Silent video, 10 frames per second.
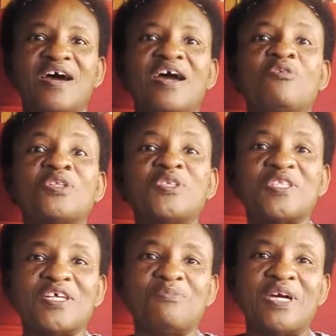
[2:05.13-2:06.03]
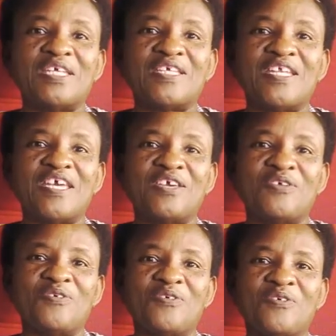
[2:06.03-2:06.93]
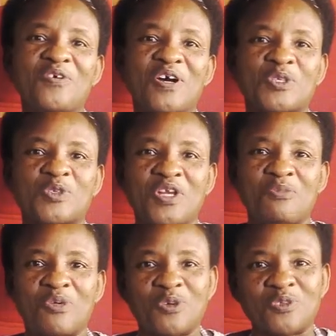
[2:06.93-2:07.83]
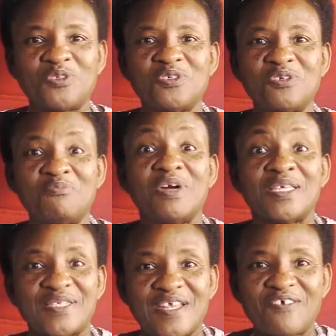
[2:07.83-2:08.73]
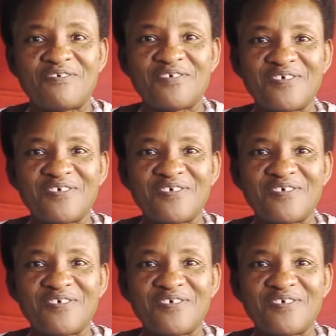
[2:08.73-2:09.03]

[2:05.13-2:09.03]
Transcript: I want to start by telling you a story about myself.